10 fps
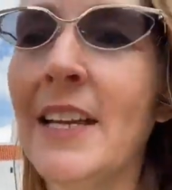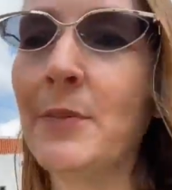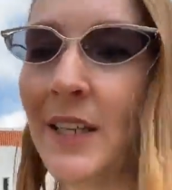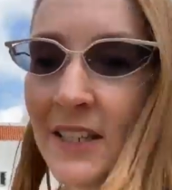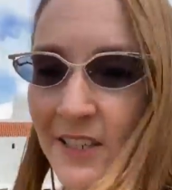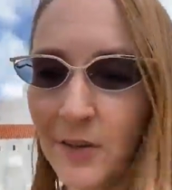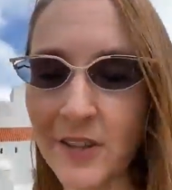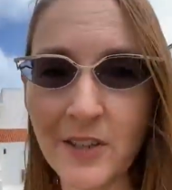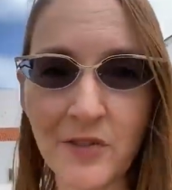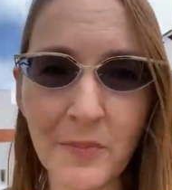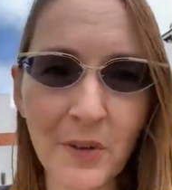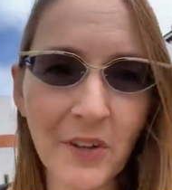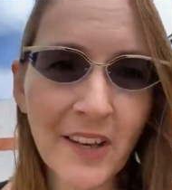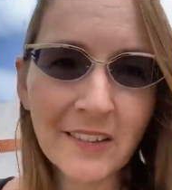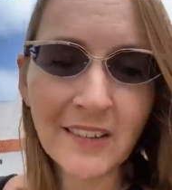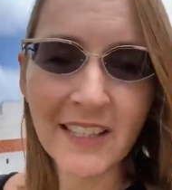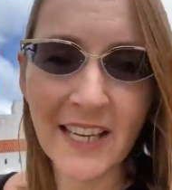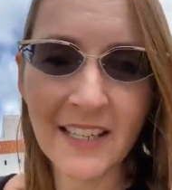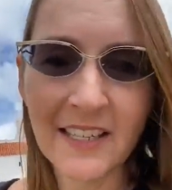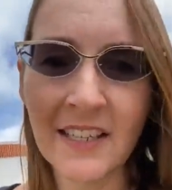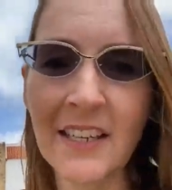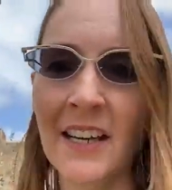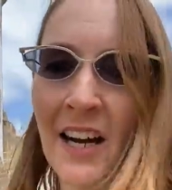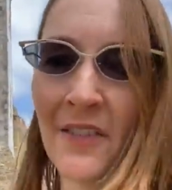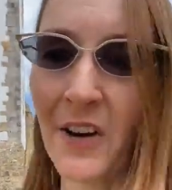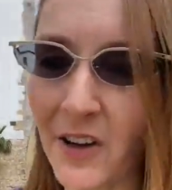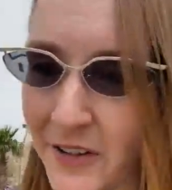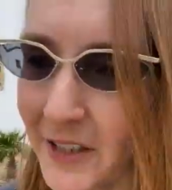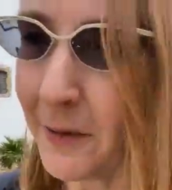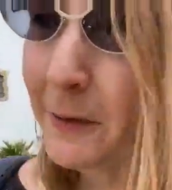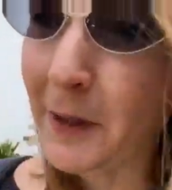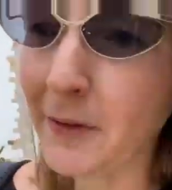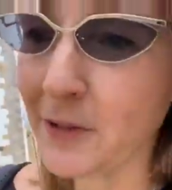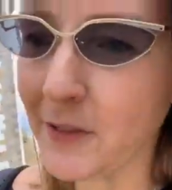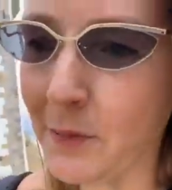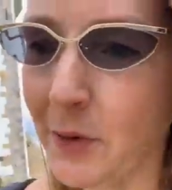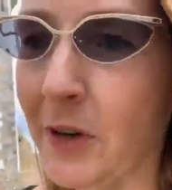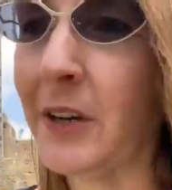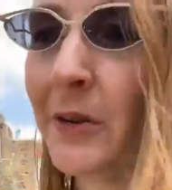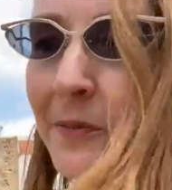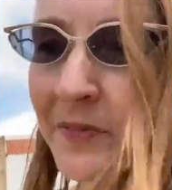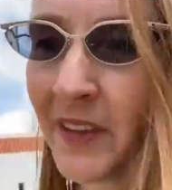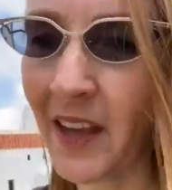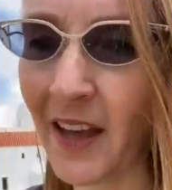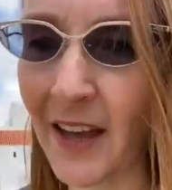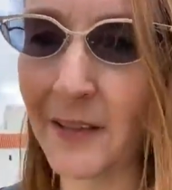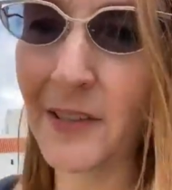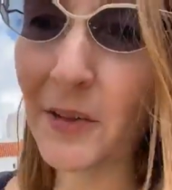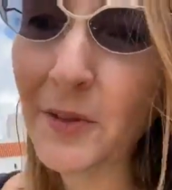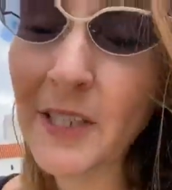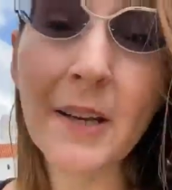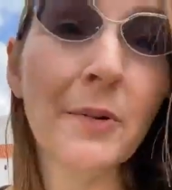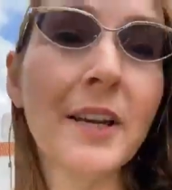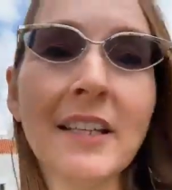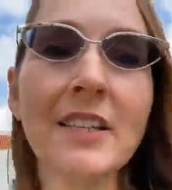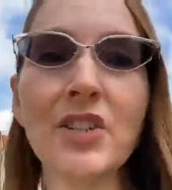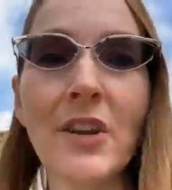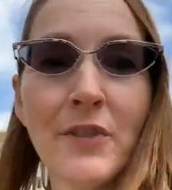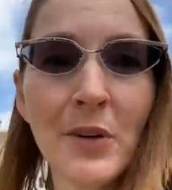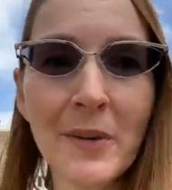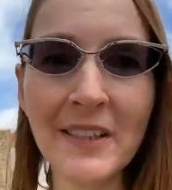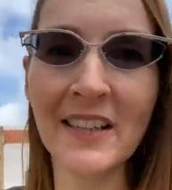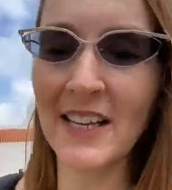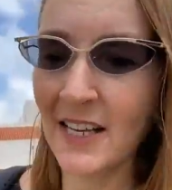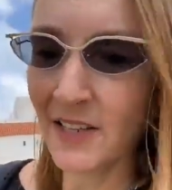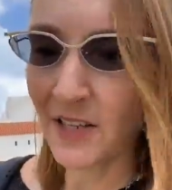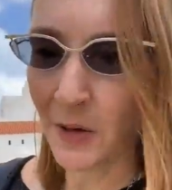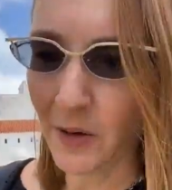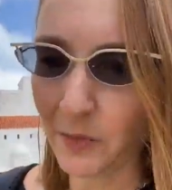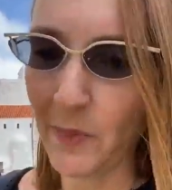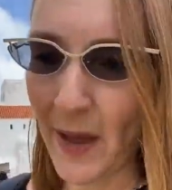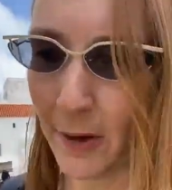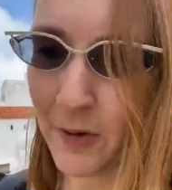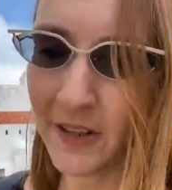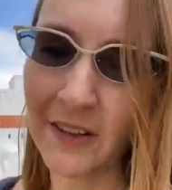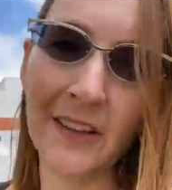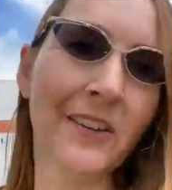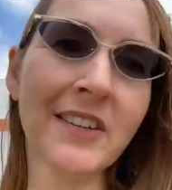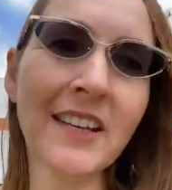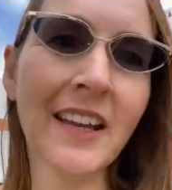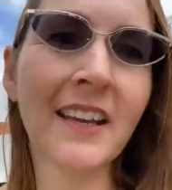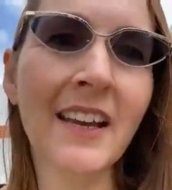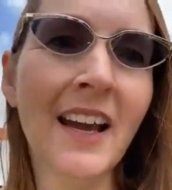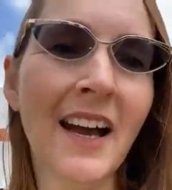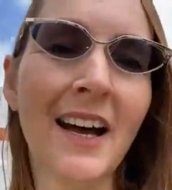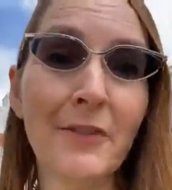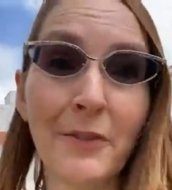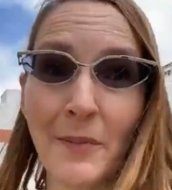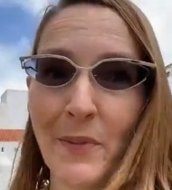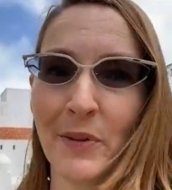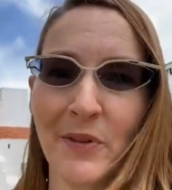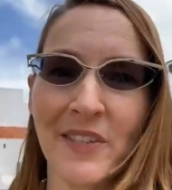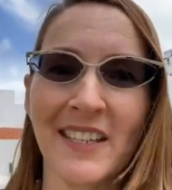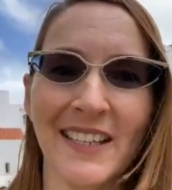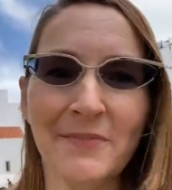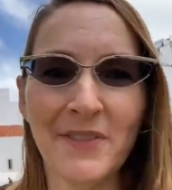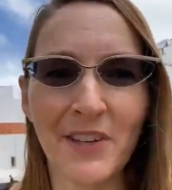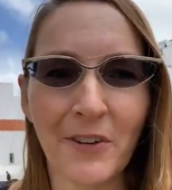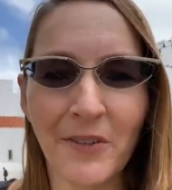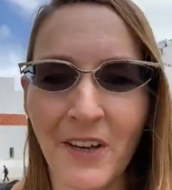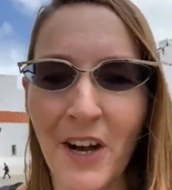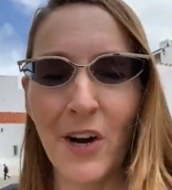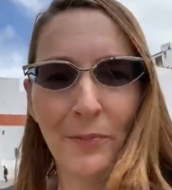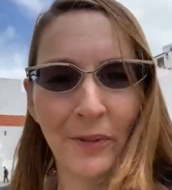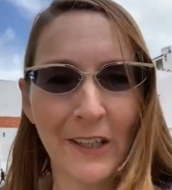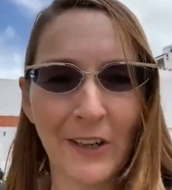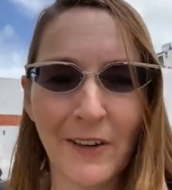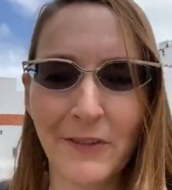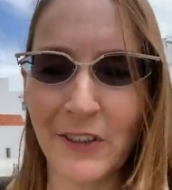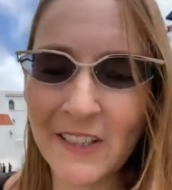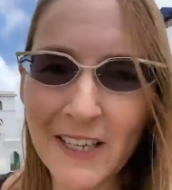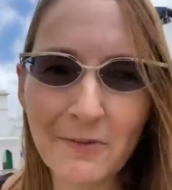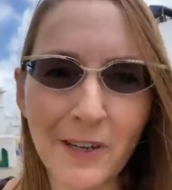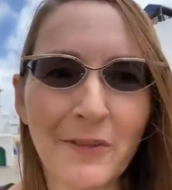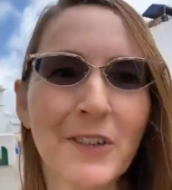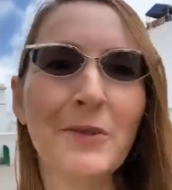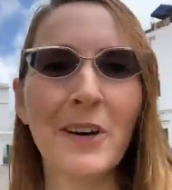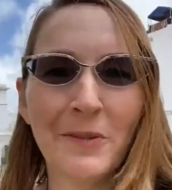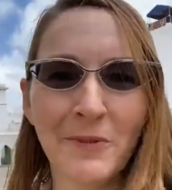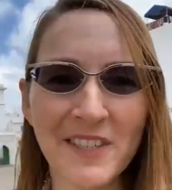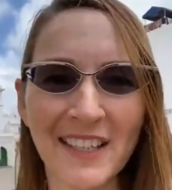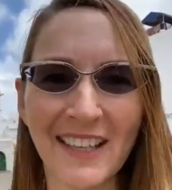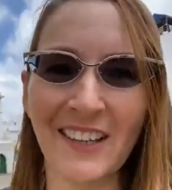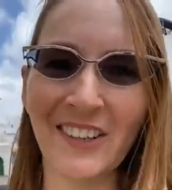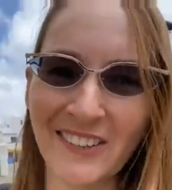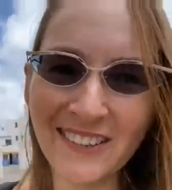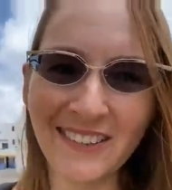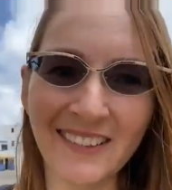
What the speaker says: as we continue on this trip, you'll get a little taste of all the different flavors of Morocco. So today we're heading to Chefchaouen, so I'll be back with you later today from the Blue City. So hopefully you're having a good day wherever you are. We'll see you later.